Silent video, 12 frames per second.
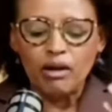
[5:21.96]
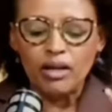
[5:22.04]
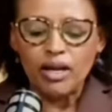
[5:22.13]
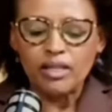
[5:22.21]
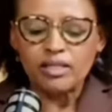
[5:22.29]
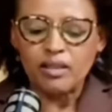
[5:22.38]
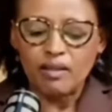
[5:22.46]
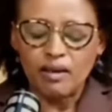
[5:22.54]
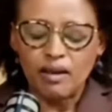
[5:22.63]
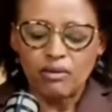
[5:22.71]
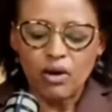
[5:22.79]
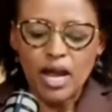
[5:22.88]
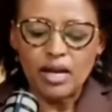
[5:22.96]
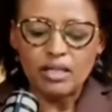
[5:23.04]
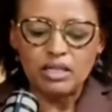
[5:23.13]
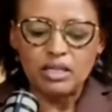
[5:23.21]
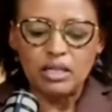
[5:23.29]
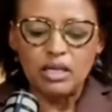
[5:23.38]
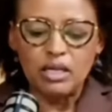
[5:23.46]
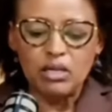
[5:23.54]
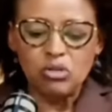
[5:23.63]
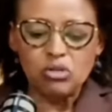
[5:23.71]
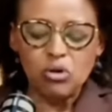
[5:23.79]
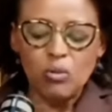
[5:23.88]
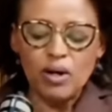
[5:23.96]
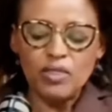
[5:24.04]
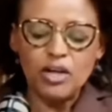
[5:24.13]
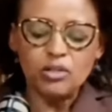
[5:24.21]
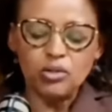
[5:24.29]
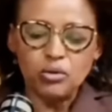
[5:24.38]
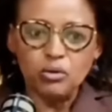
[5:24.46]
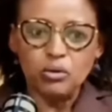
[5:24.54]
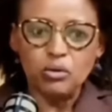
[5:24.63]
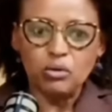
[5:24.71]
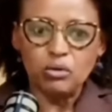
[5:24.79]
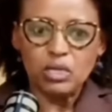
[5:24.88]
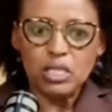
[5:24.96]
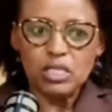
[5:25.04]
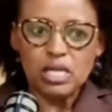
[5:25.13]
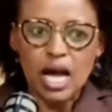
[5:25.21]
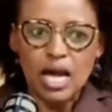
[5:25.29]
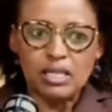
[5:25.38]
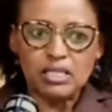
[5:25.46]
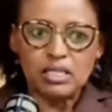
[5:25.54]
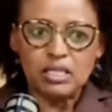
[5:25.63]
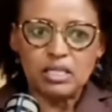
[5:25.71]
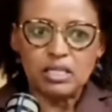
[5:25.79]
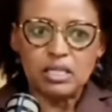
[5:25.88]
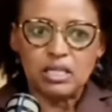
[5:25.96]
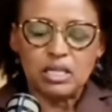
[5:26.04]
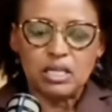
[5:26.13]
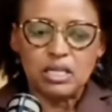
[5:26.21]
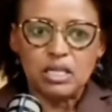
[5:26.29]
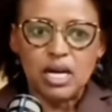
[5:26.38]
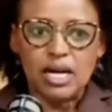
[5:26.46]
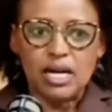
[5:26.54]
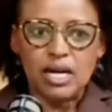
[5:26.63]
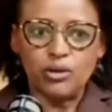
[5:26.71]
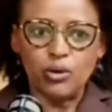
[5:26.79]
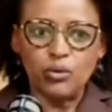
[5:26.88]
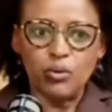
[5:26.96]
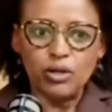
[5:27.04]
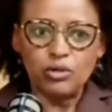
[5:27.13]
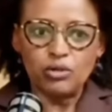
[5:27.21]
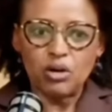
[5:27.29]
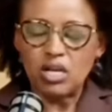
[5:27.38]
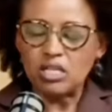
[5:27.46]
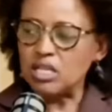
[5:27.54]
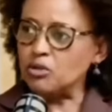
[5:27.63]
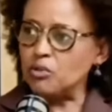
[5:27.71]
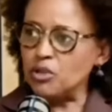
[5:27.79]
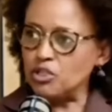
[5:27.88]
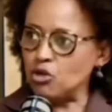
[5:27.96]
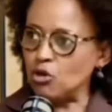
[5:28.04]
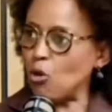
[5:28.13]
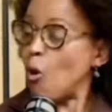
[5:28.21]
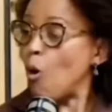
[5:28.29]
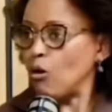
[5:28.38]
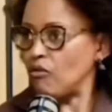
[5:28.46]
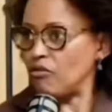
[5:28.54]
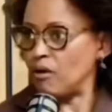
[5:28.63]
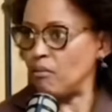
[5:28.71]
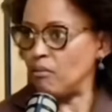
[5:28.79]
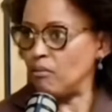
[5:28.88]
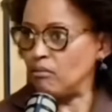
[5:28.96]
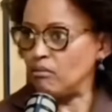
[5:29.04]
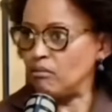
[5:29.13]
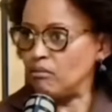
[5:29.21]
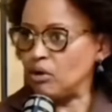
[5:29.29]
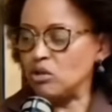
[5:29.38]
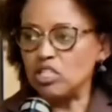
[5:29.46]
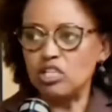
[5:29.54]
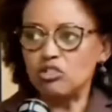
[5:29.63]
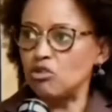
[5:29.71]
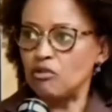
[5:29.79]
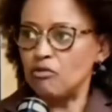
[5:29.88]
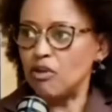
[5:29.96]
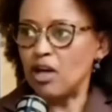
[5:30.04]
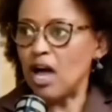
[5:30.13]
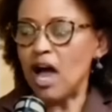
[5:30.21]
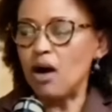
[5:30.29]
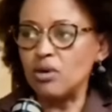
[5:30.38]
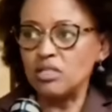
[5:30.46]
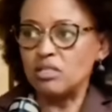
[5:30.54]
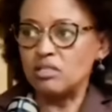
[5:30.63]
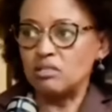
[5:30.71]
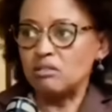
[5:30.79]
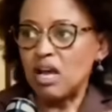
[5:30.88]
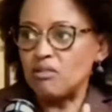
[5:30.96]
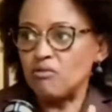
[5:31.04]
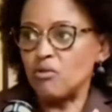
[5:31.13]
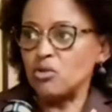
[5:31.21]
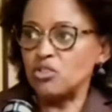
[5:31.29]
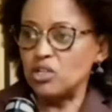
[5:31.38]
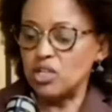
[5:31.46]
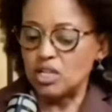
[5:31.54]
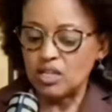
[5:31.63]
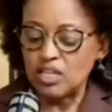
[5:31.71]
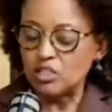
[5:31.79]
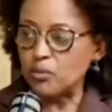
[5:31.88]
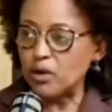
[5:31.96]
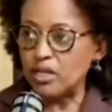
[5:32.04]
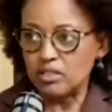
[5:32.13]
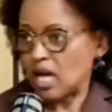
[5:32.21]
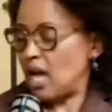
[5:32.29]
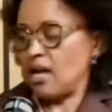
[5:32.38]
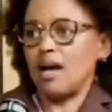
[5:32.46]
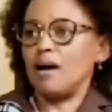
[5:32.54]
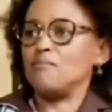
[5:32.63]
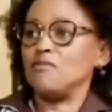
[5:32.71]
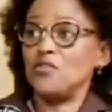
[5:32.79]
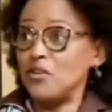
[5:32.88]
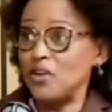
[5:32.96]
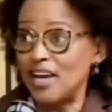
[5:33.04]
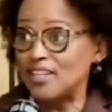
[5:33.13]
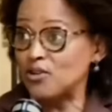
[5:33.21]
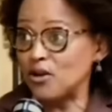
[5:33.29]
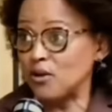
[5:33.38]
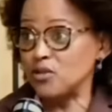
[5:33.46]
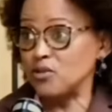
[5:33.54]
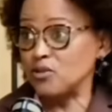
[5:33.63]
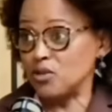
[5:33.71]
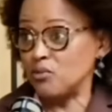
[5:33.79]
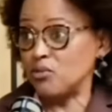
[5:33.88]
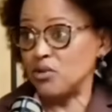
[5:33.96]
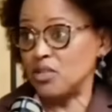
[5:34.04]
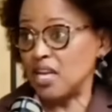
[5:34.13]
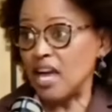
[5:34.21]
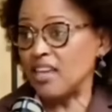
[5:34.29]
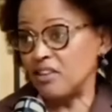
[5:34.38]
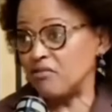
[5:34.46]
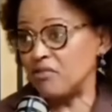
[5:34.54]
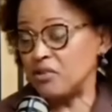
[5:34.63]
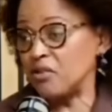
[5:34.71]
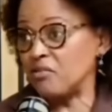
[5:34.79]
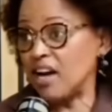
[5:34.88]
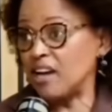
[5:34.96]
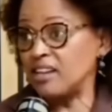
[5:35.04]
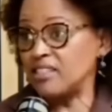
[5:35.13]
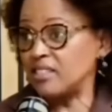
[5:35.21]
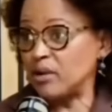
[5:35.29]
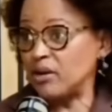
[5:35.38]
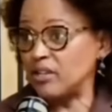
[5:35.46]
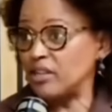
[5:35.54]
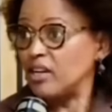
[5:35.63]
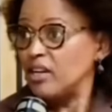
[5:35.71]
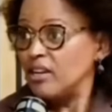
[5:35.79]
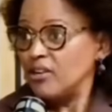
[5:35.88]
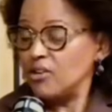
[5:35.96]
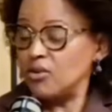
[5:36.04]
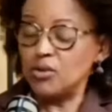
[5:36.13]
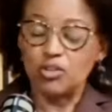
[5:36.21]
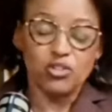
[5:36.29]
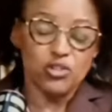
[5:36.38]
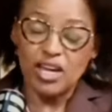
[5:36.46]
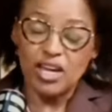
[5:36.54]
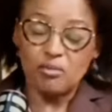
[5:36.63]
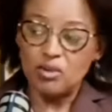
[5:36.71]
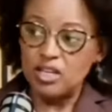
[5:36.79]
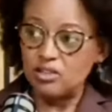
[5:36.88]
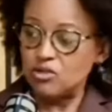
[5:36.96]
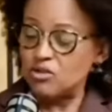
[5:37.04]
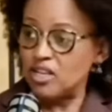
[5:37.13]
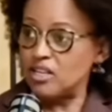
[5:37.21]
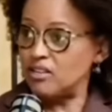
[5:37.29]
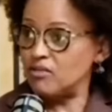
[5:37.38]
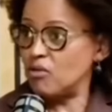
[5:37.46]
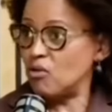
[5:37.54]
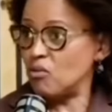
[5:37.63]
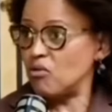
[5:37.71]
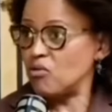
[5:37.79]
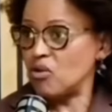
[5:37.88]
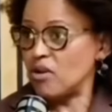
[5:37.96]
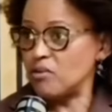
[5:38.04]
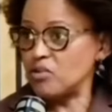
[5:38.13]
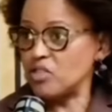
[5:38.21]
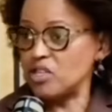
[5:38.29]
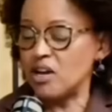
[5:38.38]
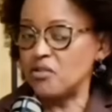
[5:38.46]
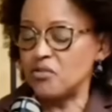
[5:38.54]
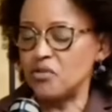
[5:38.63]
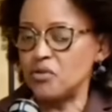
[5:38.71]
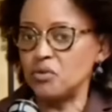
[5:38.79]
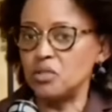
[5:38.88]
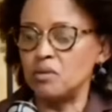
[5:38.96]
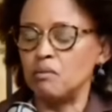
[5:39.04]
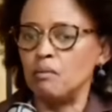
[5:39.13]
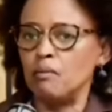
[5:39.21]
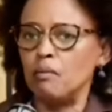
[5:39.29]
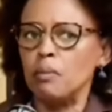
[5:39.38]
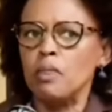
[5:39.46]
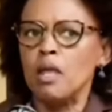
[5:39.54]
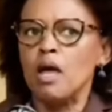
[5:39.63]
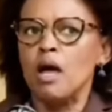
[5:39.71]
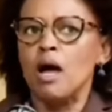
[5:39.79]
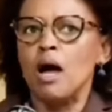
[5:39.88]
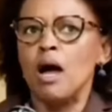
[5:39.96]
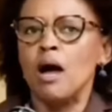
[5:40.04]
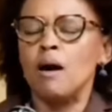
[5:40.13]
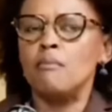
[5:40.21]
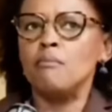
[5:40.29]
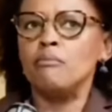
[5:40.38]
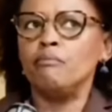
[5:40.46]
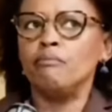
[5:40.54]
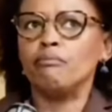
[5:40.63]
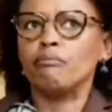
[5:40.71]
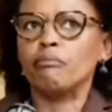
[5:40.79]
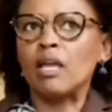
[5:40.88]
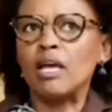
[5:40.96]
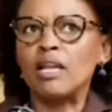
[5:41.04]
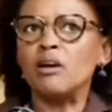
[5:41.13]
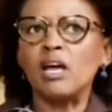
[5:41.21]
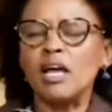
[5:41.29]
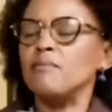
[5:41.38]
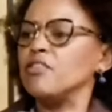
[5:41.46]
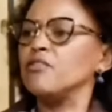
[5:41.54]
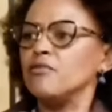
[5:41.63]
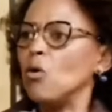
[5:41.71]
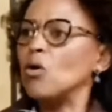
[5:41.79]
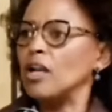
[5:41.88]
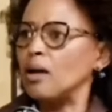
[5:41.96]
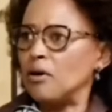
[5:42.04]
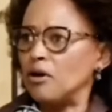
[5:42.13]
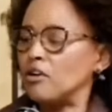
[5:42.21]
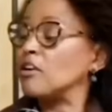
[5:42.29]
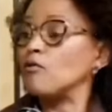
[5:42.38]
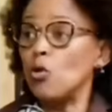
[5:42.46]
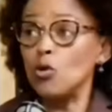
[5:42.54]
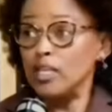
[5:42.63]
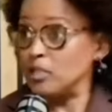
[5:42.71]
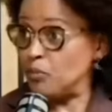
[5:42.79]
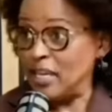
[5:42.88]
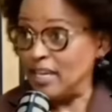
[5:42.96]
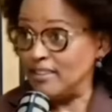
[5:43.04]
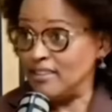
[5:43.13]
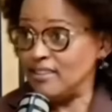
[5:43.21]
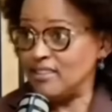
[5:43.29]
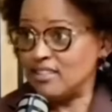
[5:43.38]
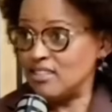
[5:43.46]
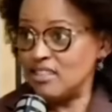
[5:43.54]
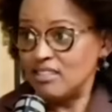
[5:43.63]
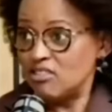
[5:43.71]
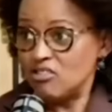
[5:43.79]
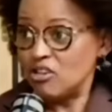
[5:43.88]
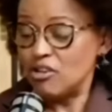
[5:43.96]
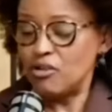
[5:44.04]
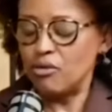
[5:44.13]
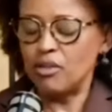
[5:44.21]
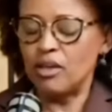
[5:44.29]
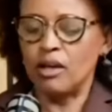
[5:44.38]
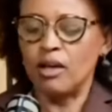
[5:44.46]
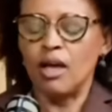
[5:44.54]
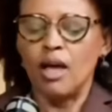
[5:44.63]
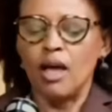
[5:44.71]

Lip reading: Here's the thing, right? So what they do, these guys, and I don't want to cast aspersion on all of them because that's not fair. I was unfortunately in that space. I'm very anti-corruption to the point I get very violent about it. You will not drag me into any form of corruption. I refuse. And I'm very vocal about it. I've always been. It's not a new thing.